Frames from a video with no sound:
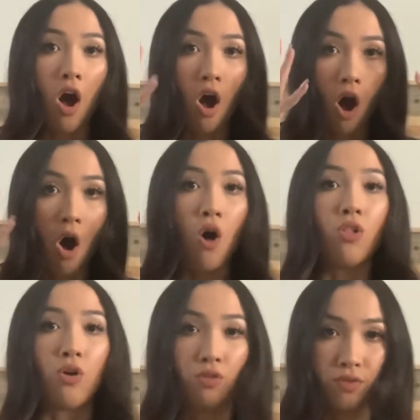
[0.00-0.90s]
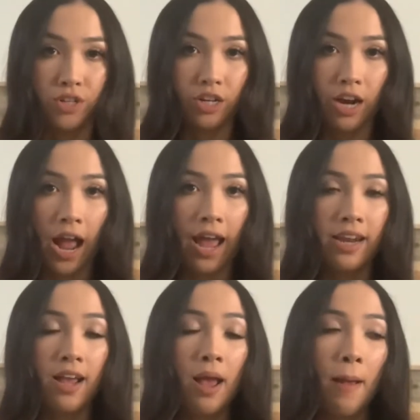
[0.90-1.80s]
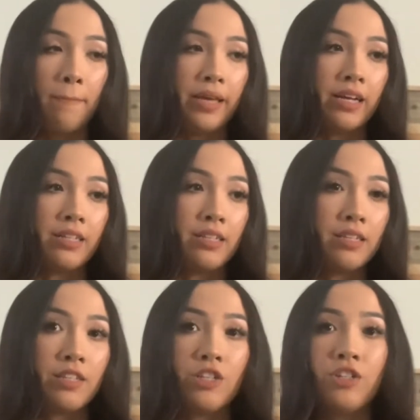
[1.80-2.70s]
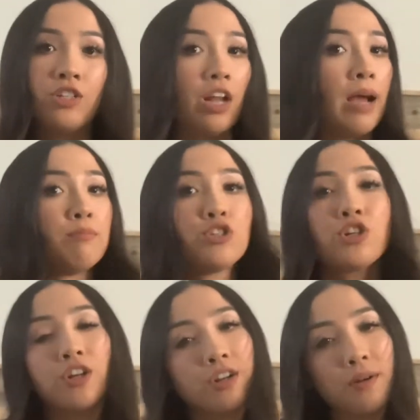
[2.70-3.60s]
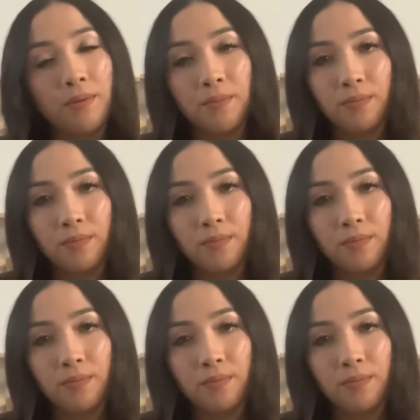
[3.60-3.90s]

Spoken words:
all over your head. Because I'm sure,